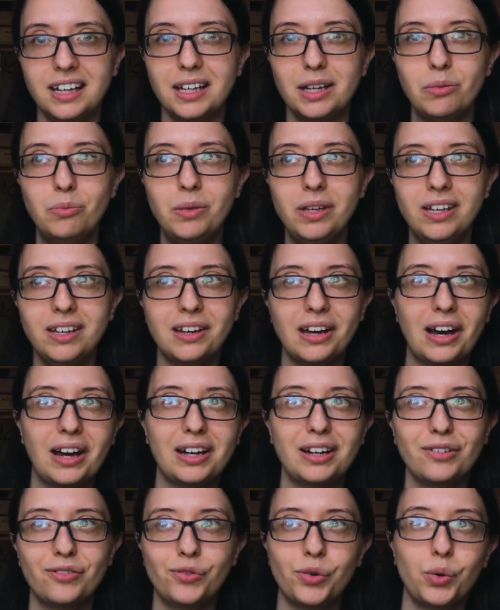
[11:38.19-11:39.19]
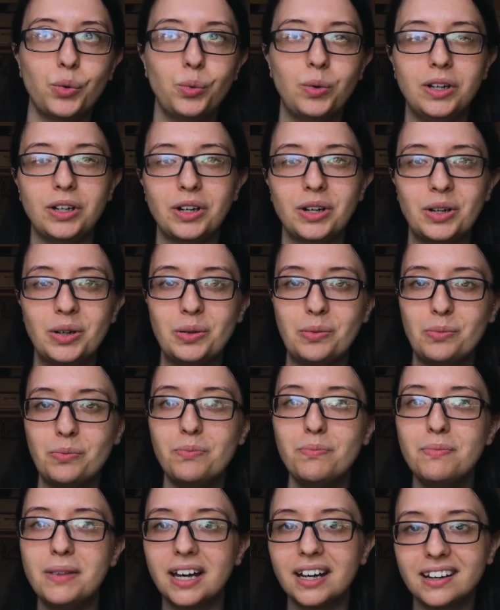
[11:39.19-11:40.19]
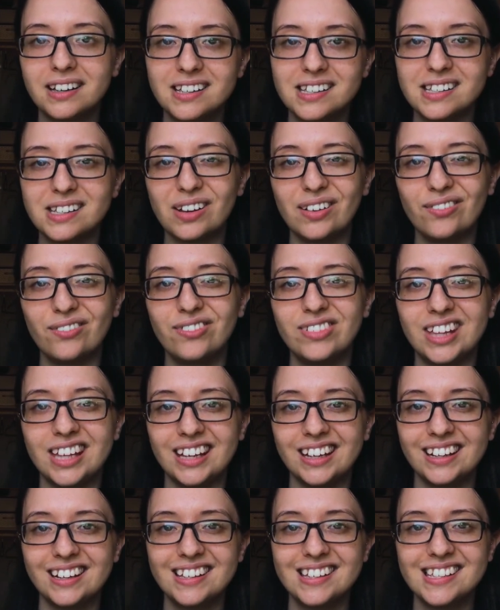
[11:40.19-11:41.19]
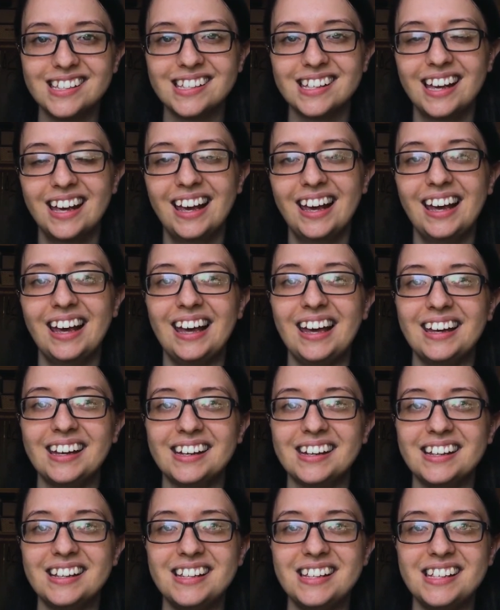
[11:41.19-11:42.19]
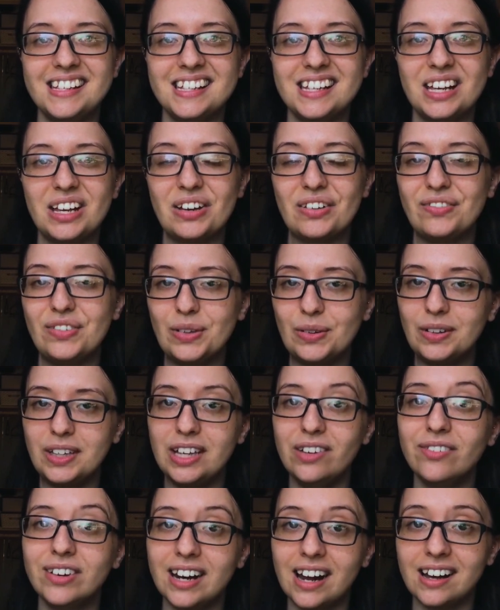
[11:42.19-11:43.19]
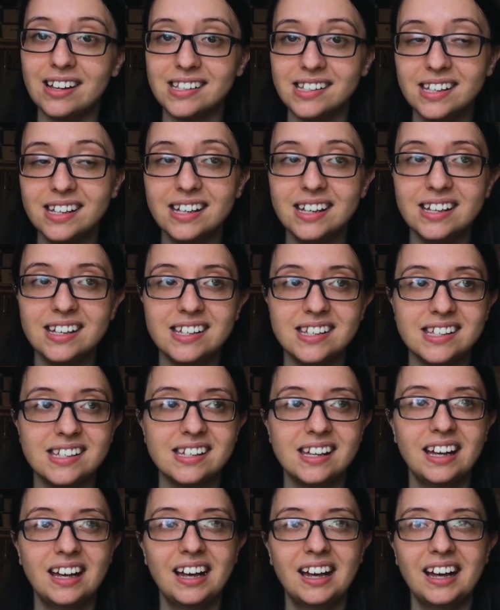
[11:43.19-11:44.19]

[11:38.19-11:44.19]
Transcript: It can be kind of a weird mix of things, and if you leave it as is,